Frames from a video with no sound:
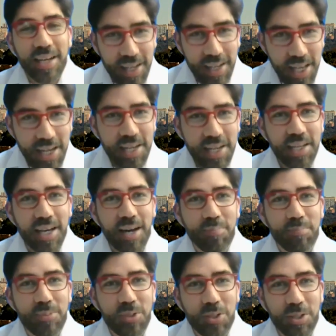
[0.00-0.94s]
ending
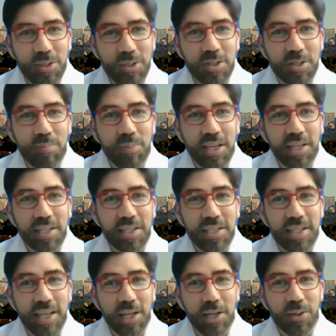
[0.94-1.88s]
up to being a
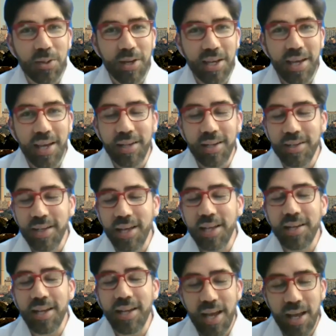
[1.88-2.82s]
tech lawyer and
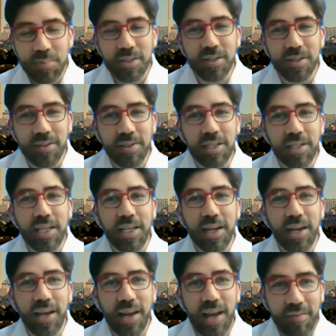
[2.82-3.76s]

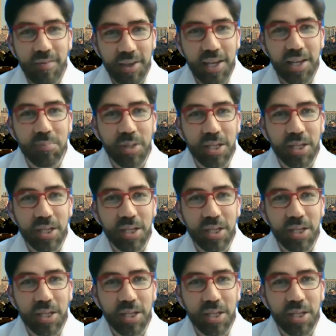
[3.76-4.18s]
absolutely loving it,